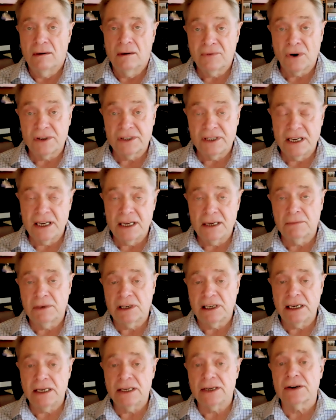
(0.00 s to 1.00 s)
For team
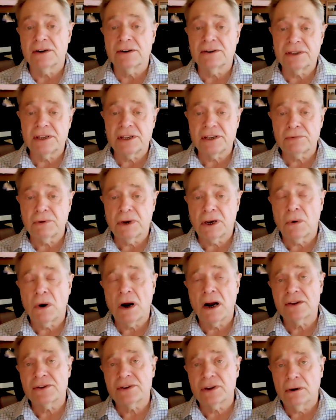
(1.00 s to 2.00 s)
leaders, this
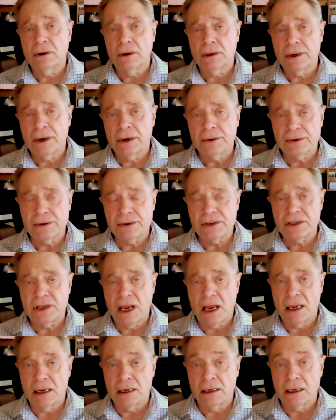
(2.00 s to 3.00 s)
requires a good
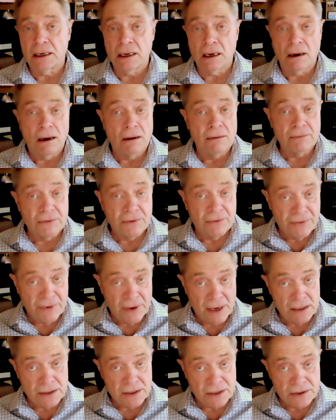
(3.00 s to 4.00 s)
understanding of the
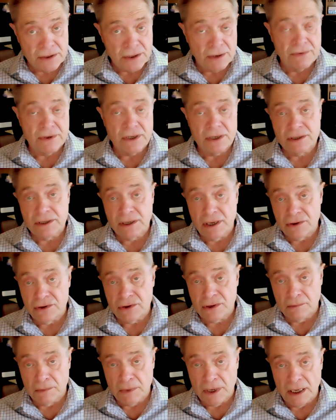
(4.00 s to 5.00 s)
phases of
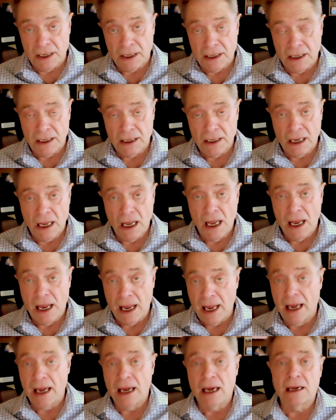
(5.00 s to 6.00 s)
decision making
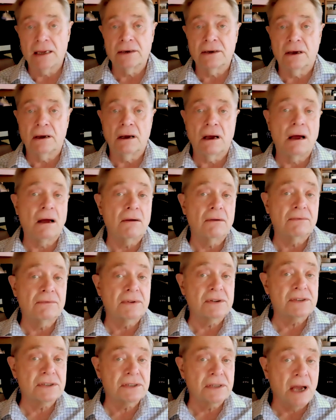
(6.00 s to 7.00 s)
and of
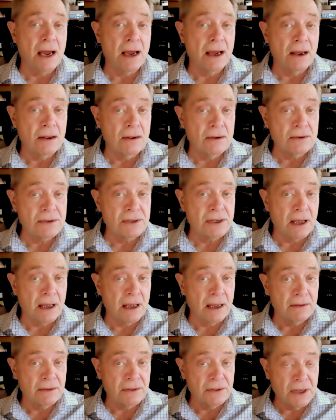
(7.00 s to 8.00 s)
the styles
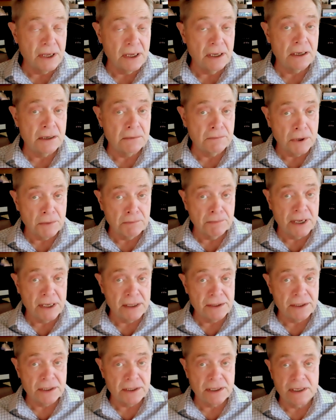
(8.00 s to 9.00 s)
and thinking
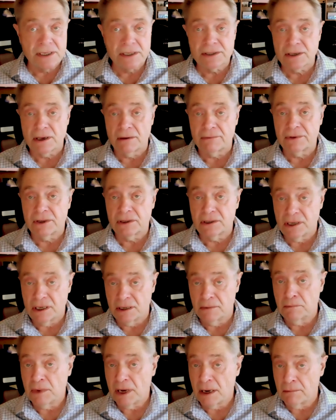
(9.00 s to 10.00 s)
propensities of the
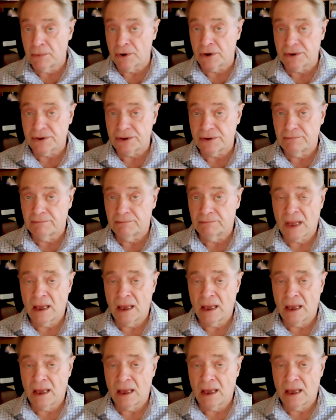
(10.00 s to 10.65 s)
team members.